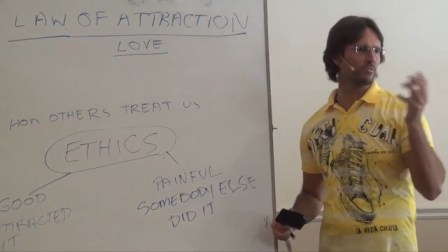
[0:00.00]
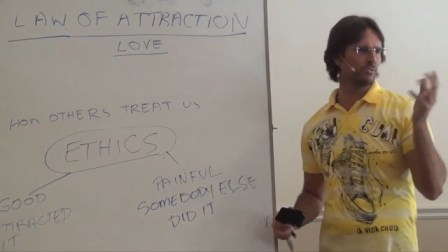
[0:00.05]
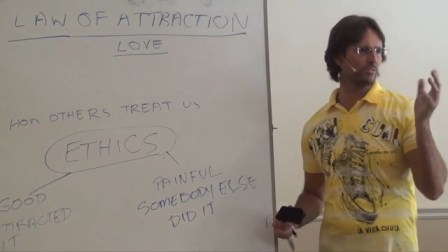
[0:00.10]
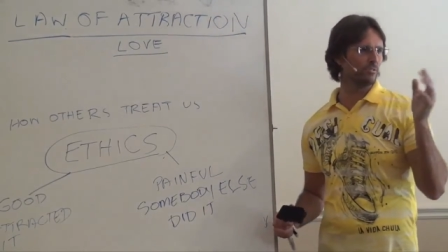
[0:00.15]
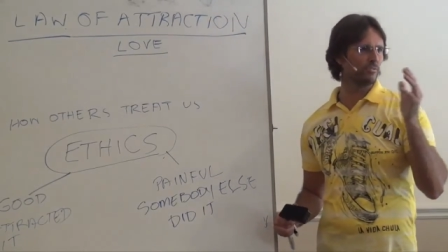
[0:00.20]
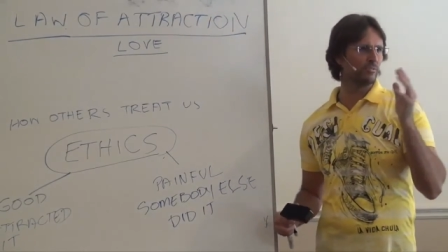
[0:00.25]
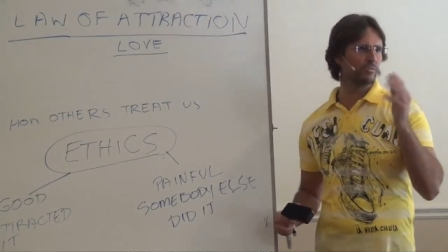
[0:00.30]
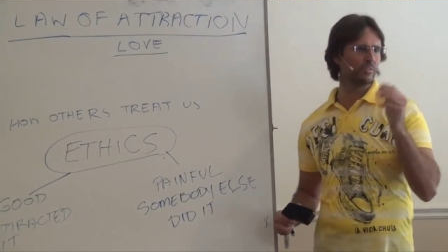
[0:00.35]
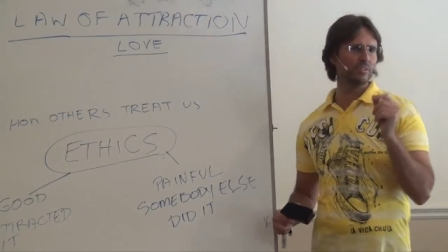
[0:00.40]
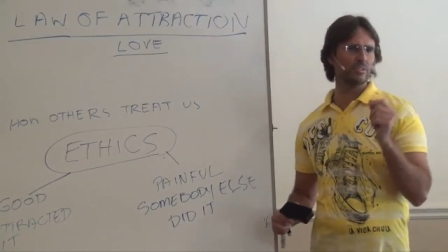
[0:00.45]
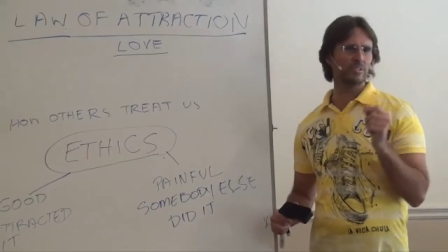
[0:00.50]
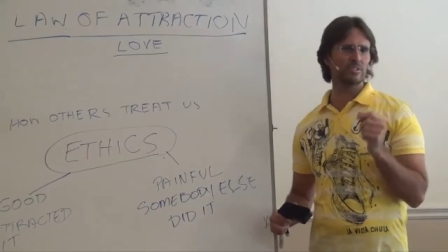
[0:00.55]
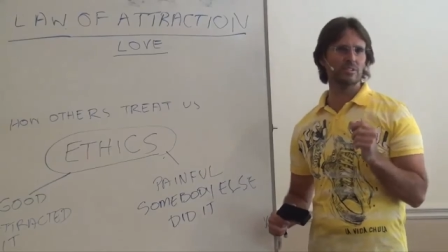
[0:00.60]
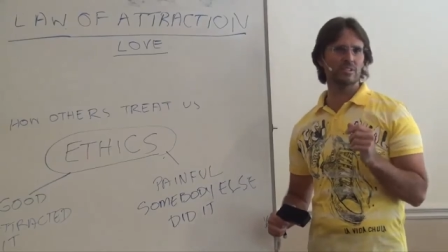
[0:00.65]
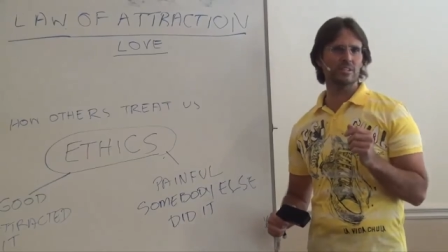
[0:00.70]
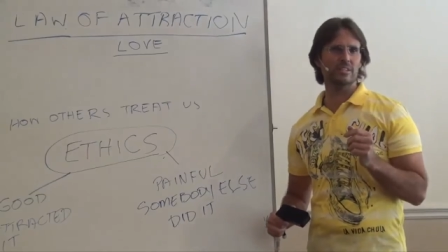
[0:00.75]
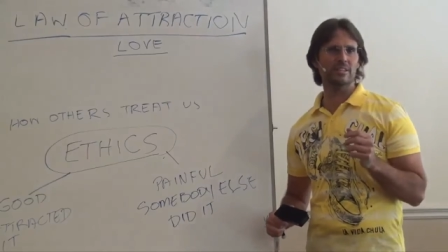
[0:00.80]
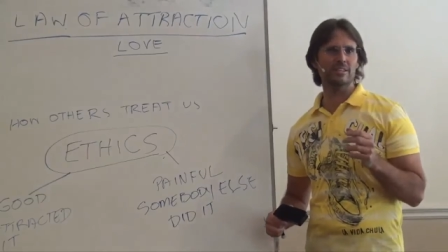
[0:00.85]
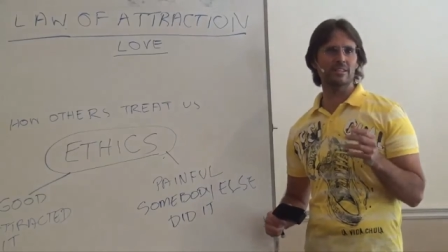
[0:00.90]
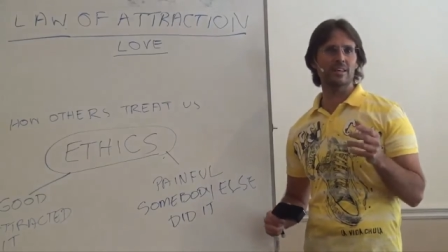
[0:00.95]
truth
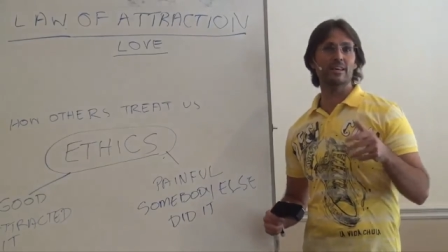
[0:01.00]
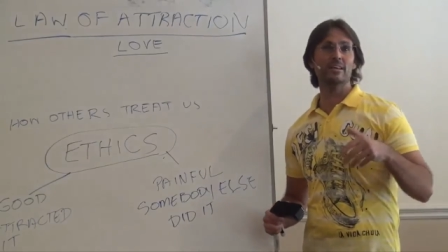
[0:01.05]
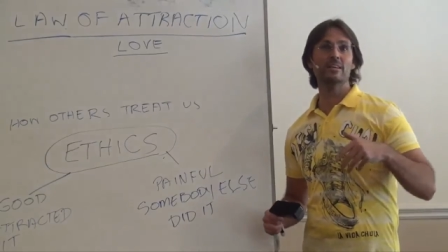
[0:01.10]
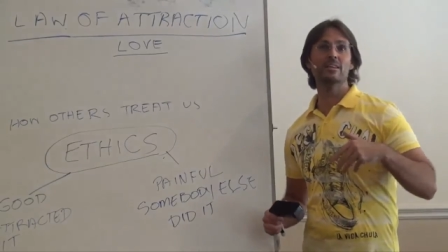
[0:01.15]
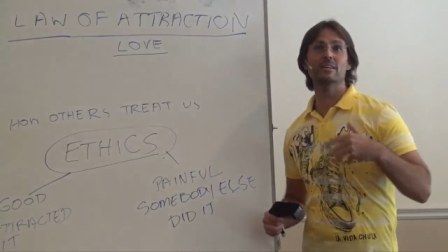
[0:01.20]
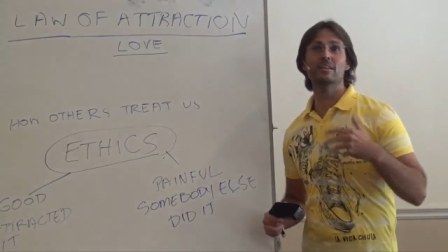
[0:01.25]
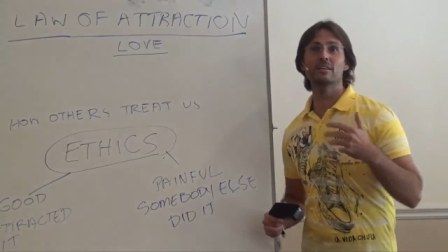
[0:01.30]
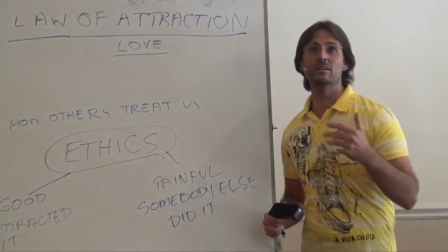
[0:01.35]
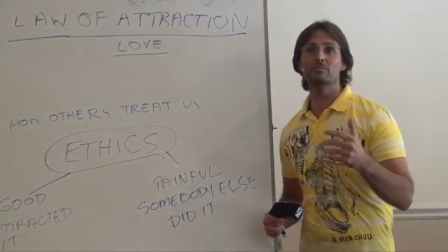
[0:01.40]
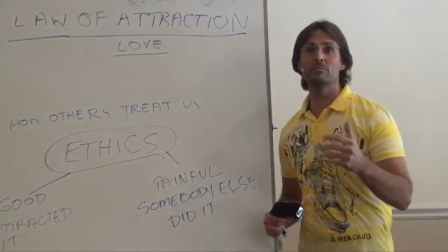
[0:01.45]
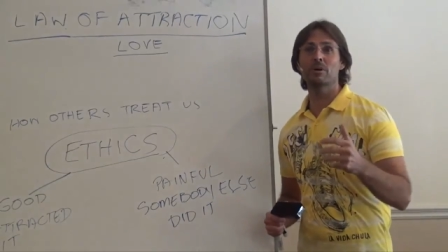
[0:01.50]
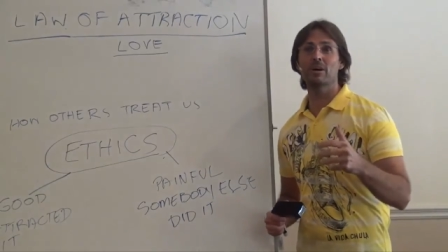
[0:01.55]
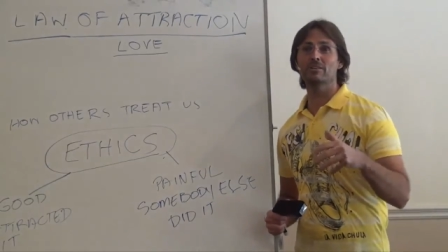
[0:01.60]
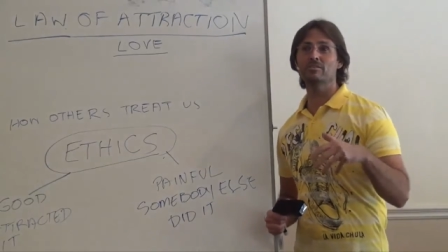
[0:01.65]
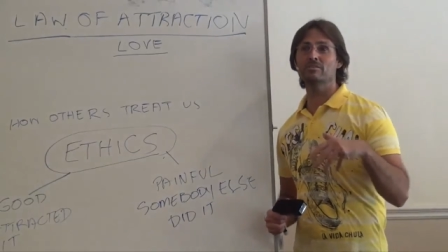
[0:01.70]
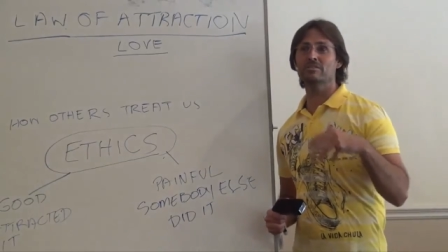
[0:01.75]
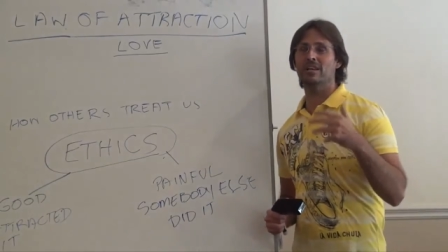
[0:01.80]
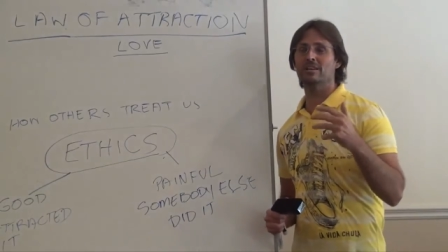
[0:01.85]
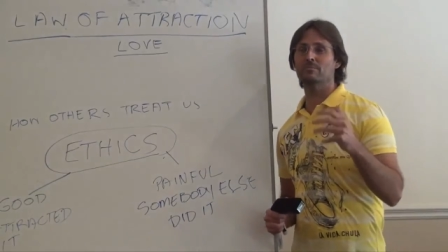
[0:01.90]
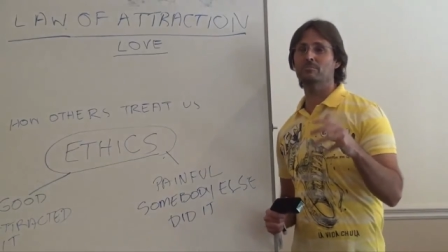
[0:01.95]
initially and they hear my
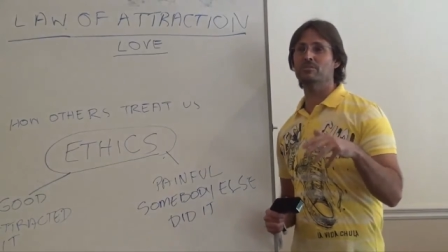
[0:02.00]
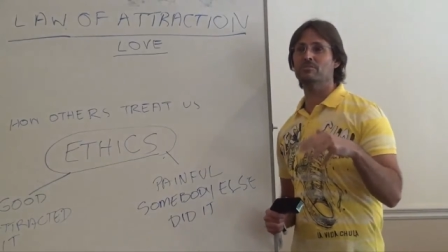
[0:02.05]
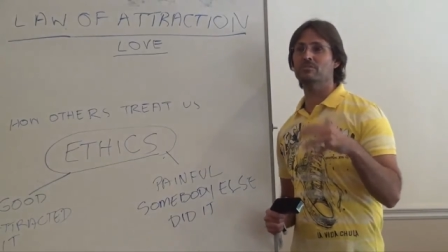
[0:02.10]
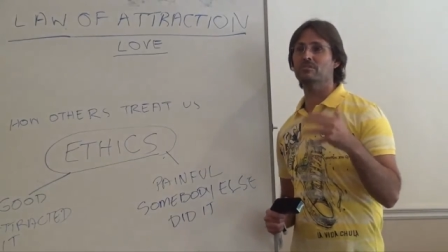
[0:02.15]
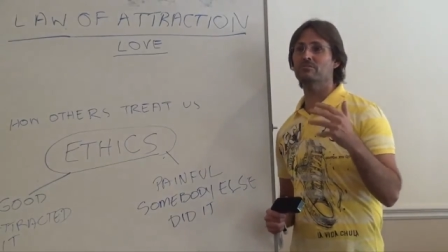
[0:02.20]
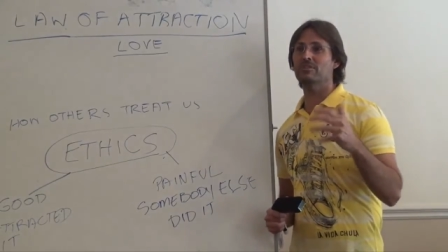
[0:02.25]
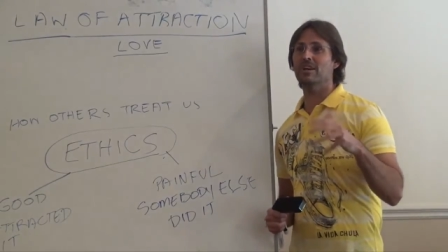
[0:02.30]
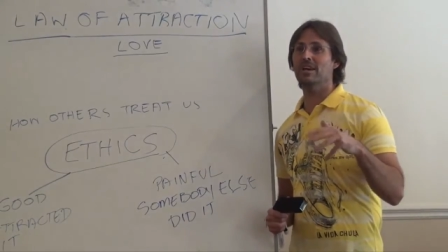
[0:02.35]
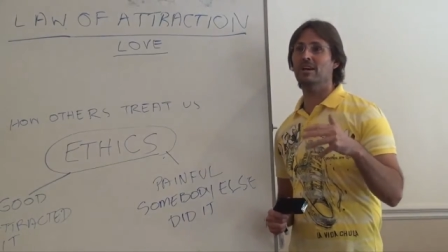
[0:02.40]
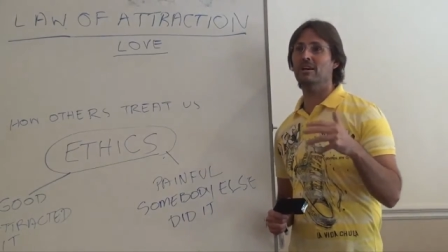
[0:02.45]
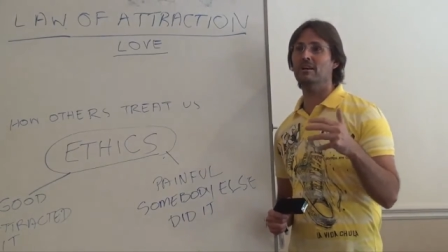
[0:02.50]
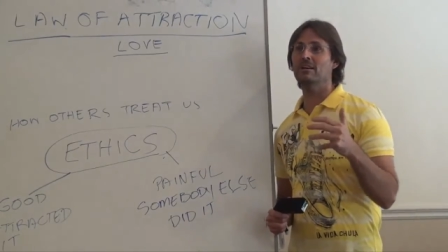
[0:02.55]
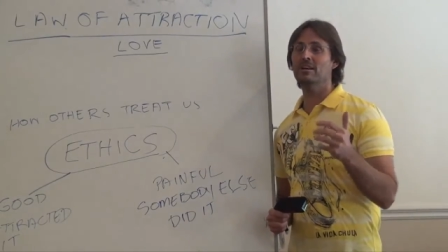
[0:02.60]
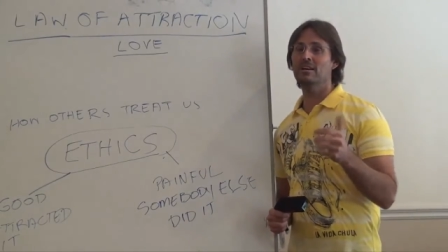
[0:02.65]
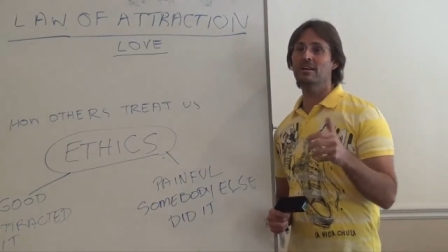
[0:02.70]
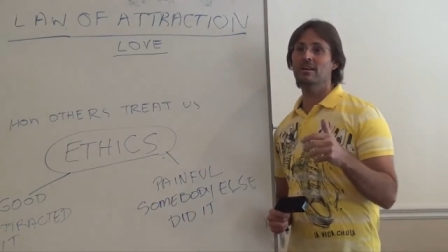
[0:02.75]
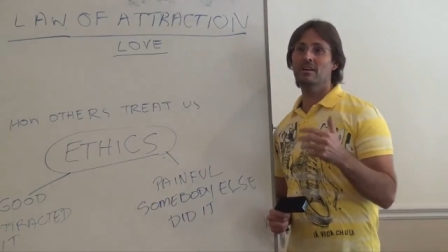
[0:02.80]
statements of how